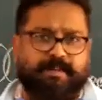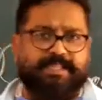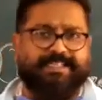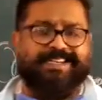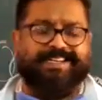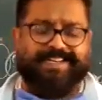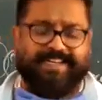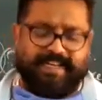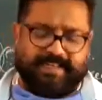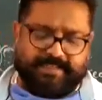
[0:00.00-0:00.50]
Please
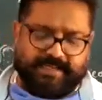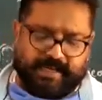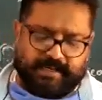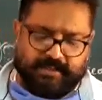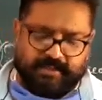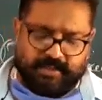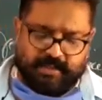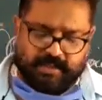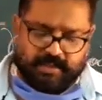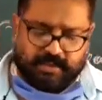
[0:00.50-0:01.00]
underline
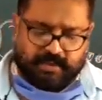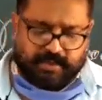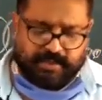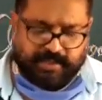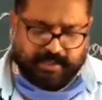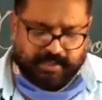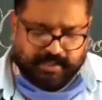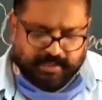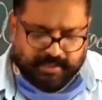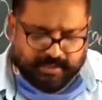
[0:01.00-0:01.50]
that.
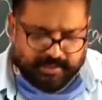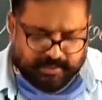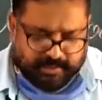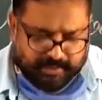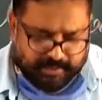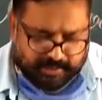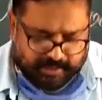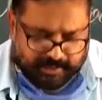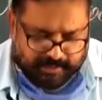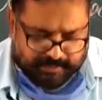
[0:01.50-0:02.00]
Okay,
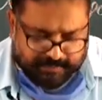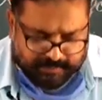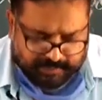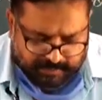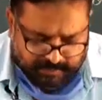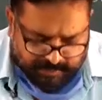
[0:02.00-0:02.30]
the